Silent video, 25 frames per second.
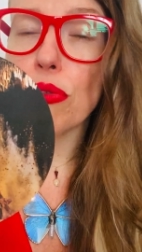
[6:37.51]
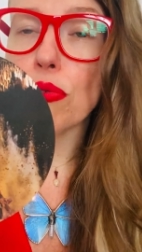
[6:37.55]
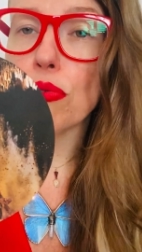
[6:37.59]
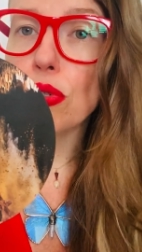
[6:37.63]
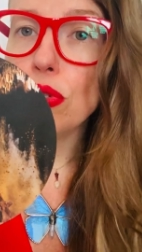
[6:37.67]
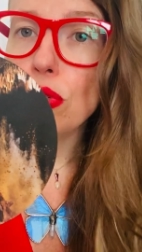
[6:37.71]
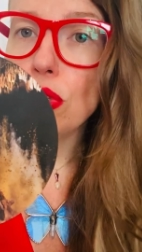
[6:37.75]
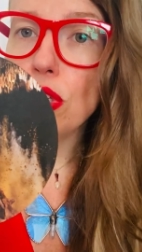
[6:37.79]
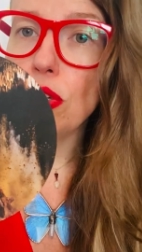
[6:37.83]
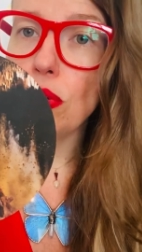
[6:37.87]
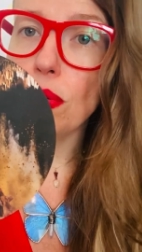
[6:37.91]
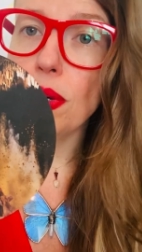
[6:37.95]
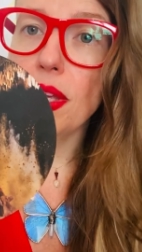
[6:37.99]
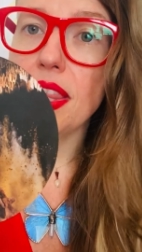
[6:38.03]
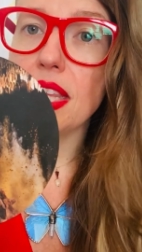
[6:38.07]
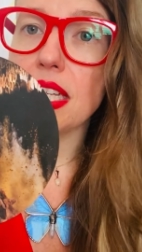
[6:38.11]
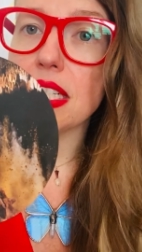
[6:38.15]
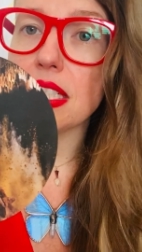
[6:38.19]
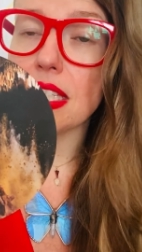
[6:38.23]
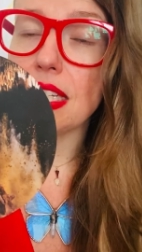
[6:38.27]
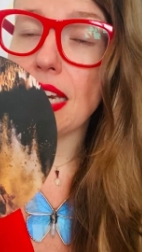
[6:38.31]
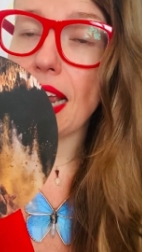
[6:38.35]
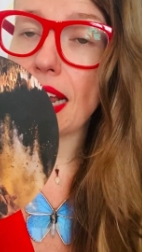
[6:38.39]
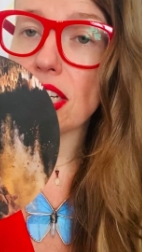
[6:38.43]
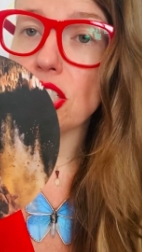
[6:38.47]
through you in
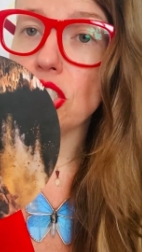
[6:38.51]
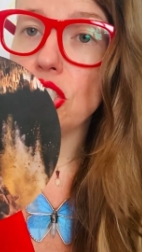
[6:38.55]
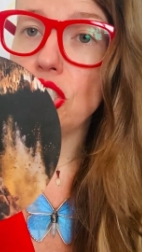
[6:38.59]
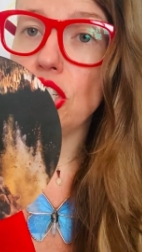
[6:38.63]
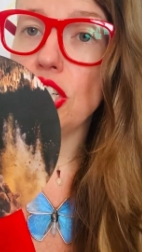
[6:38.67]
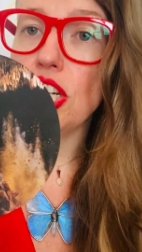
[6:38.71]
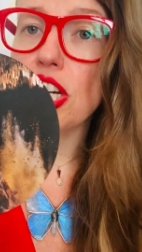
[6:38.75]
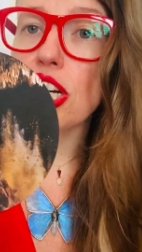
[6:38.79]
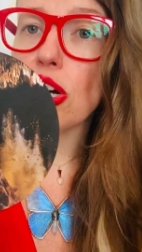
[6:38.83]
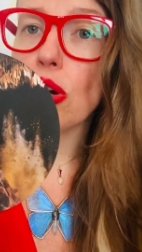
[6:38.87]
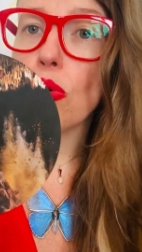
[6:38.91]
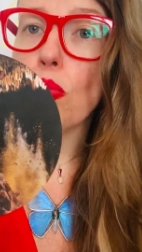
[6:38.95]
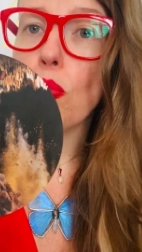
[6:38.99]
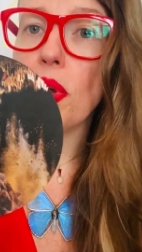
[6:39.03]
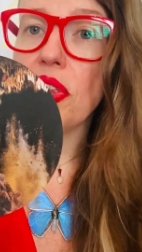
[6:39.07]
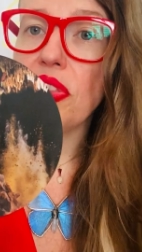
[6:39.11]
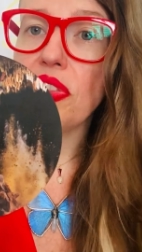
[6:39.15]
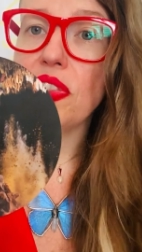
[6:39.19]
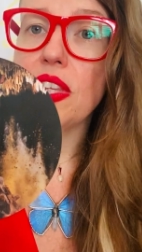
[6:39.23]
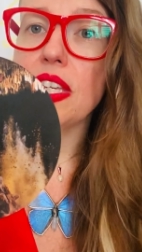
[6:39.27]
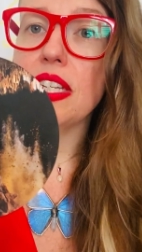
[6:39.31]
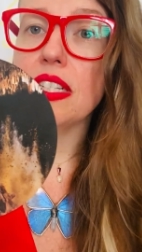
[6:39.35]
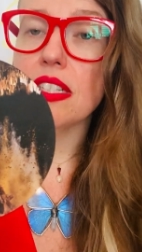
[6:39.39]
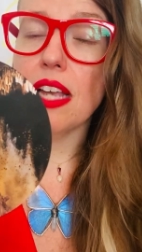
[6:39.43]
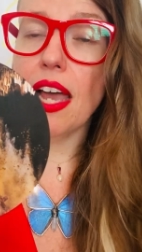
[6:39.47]
this next year
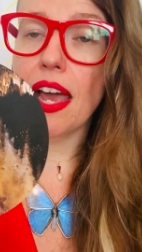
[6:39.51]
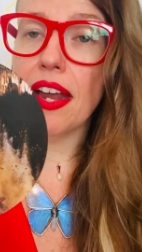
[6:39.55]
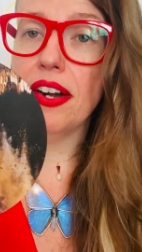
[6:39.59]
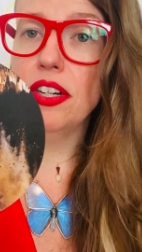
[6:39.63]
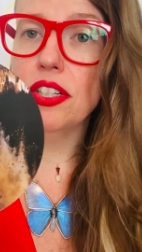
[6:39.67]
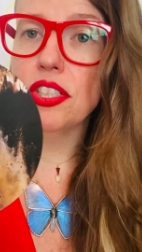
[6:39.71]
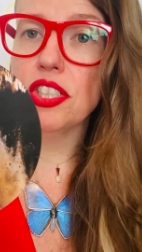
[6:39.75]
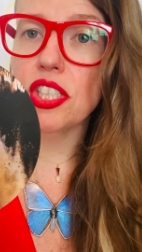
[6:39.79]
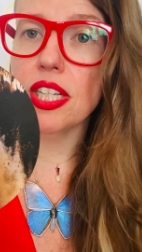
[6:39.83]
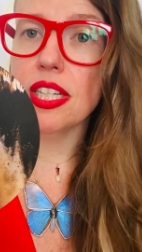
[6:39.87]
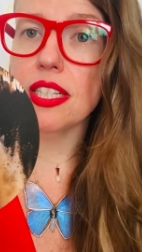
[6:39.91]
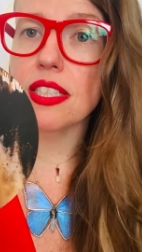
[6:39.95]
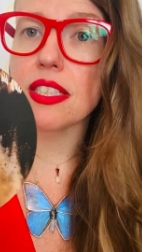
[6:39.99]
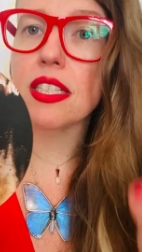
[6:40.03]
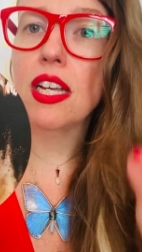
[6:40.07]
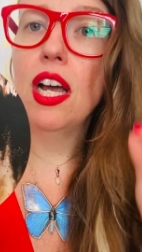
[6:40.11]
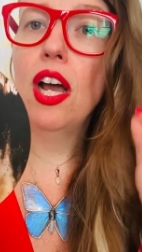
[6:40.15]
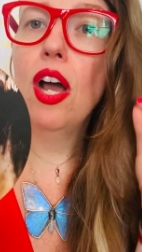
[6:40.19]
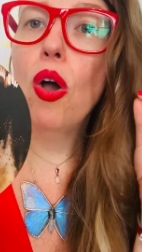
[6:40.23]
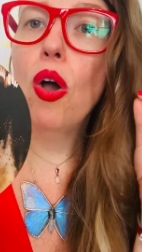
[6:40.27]
with these energies?